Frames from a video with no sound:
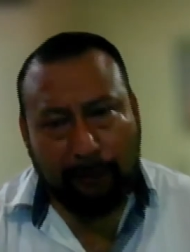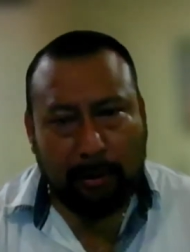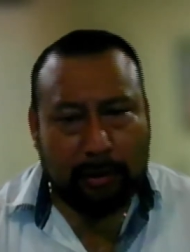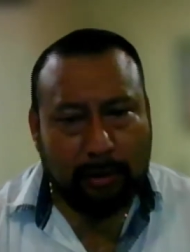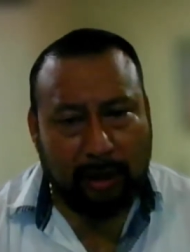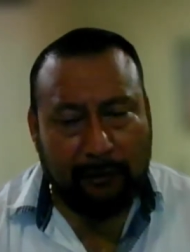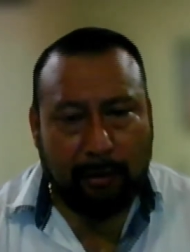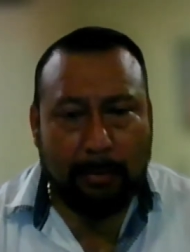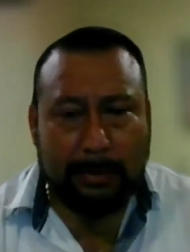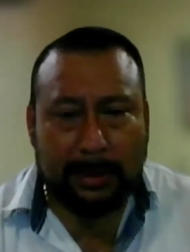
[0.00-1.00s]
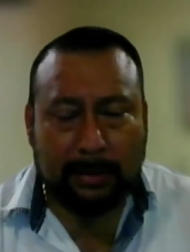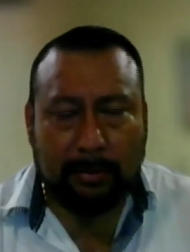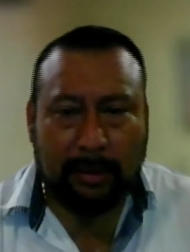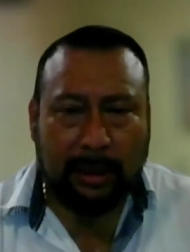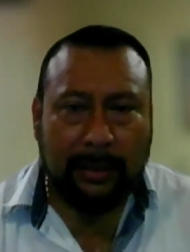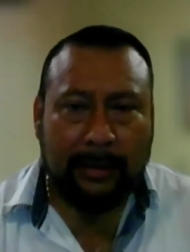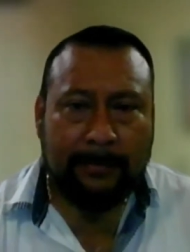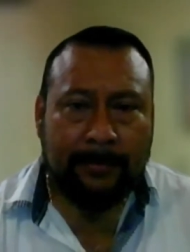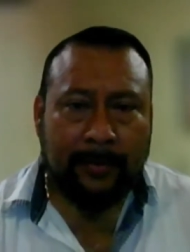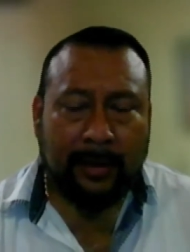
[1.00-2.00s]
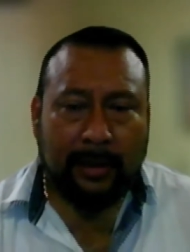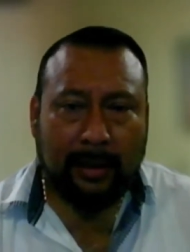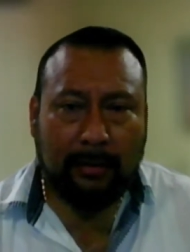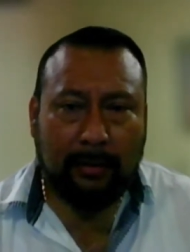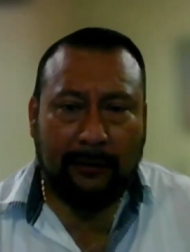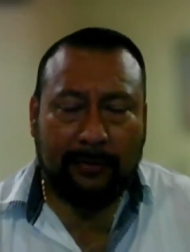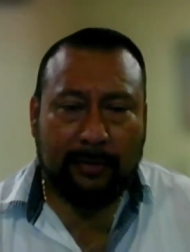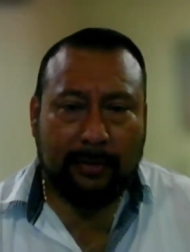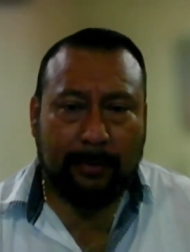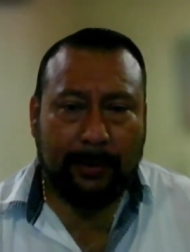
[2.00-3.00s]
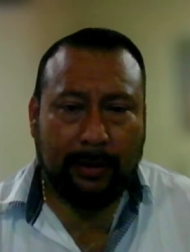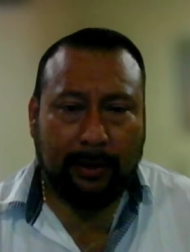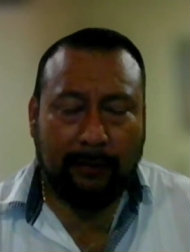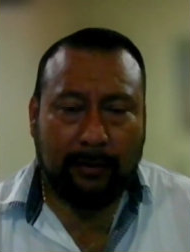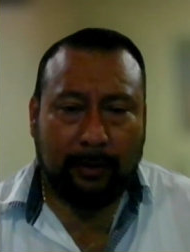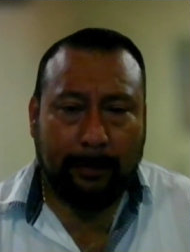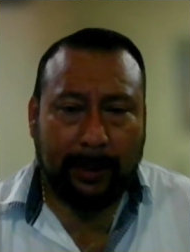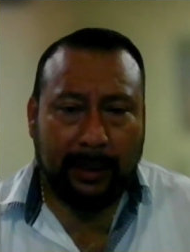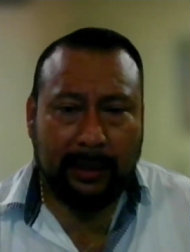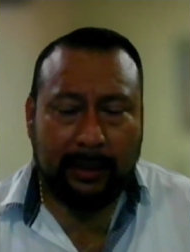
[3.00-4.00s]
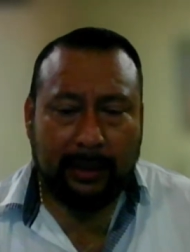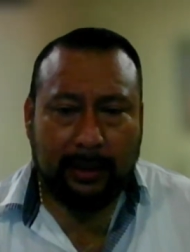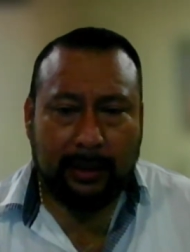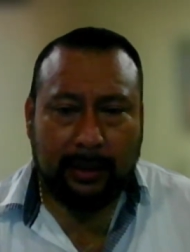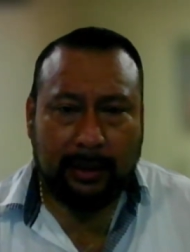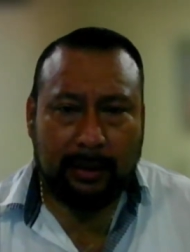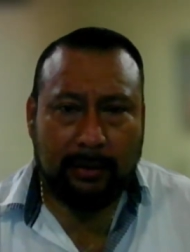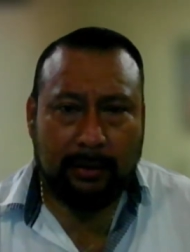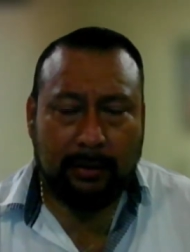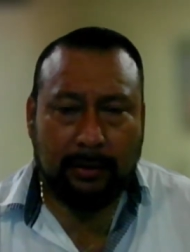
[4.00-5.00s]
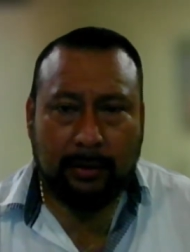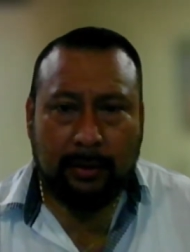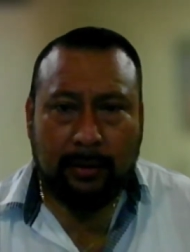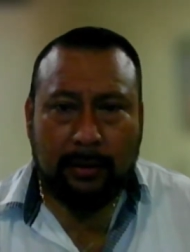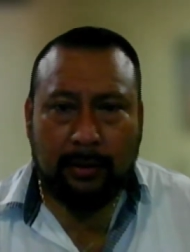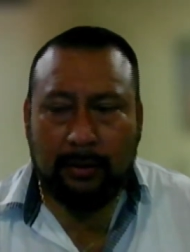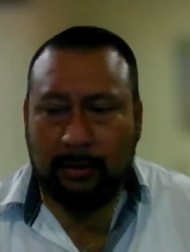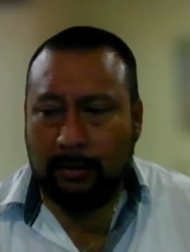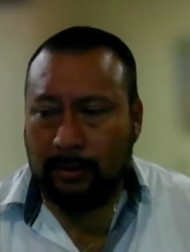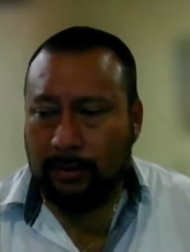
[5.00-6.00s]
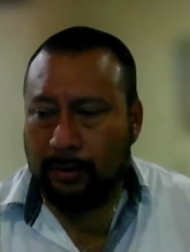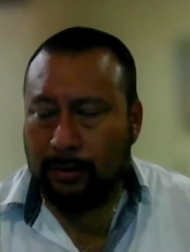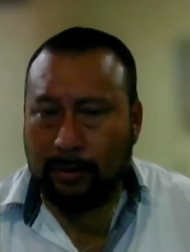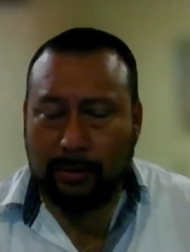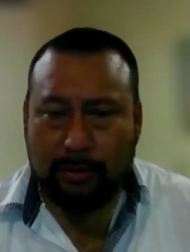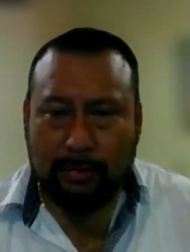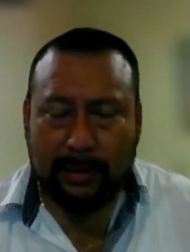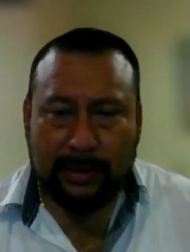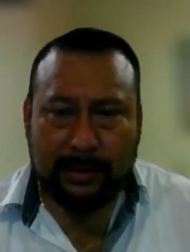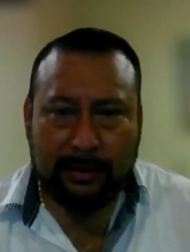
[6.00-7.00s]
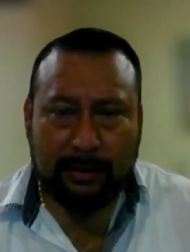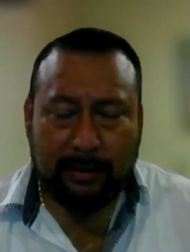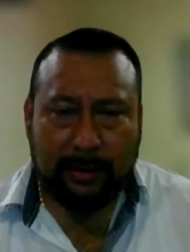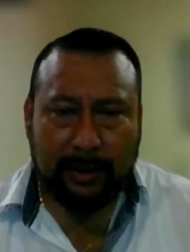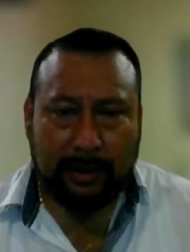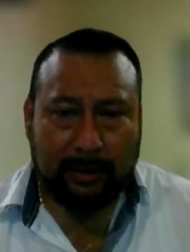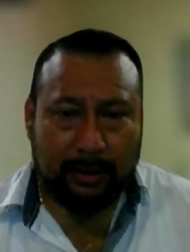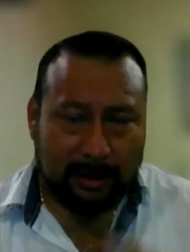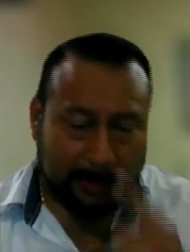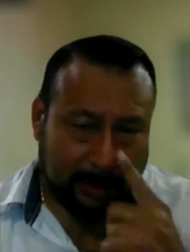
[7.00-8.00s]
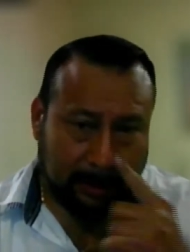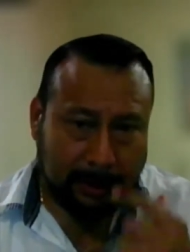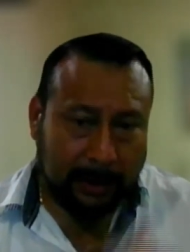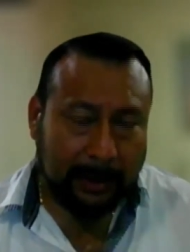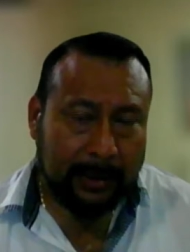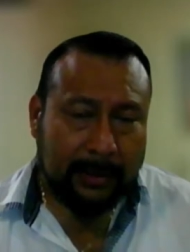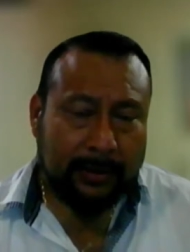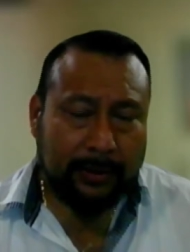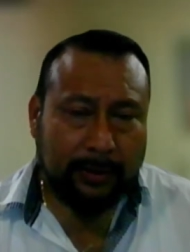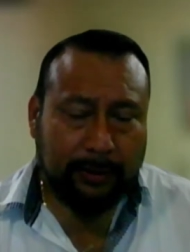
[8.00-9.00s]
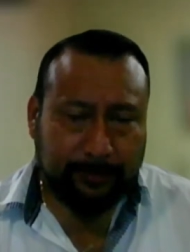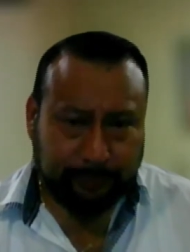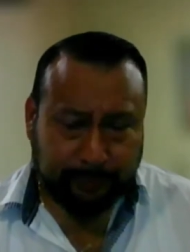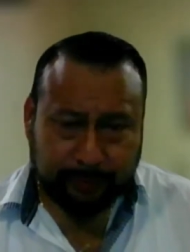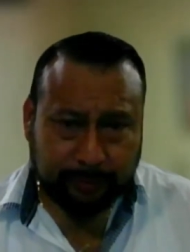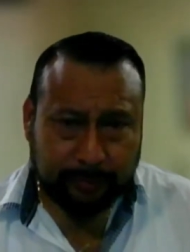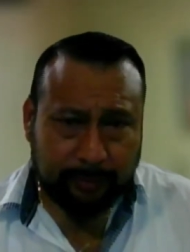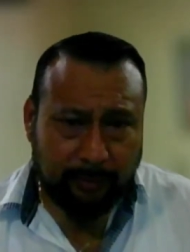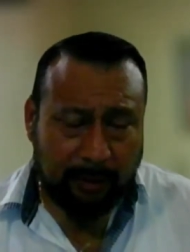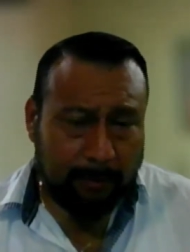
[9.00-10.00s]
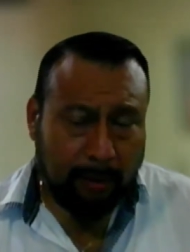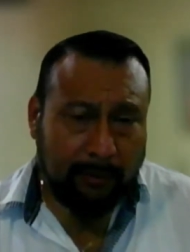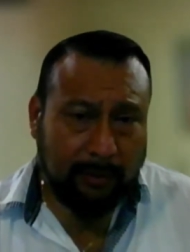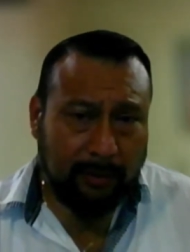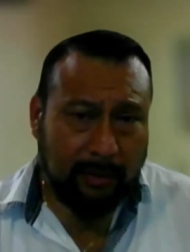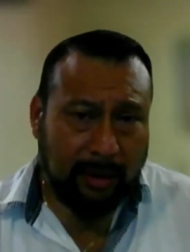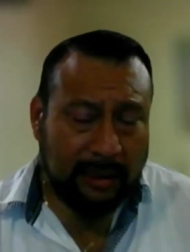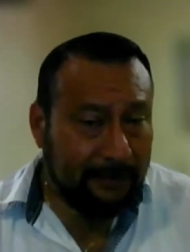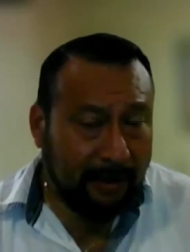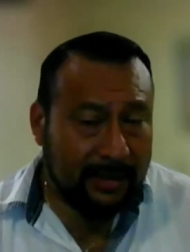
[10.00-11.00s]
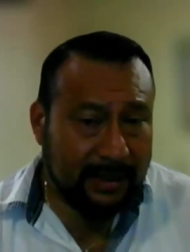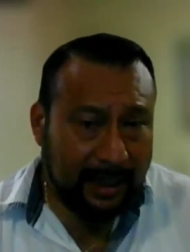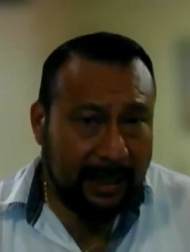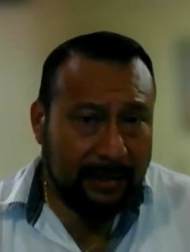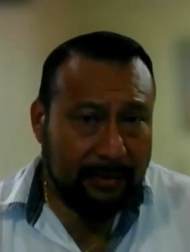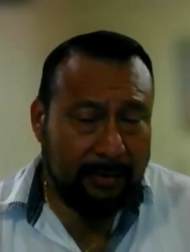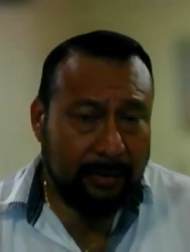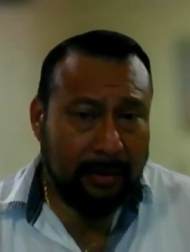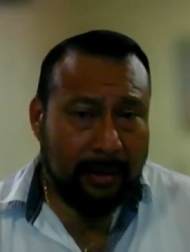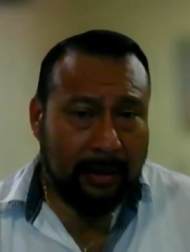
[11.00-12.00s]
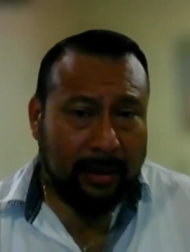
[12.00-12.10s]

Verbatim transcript: Of course, you have your commitments over there that you have to sub, you have to supply uh, your your your consumers out there, your customers out there. So, but as far as I know,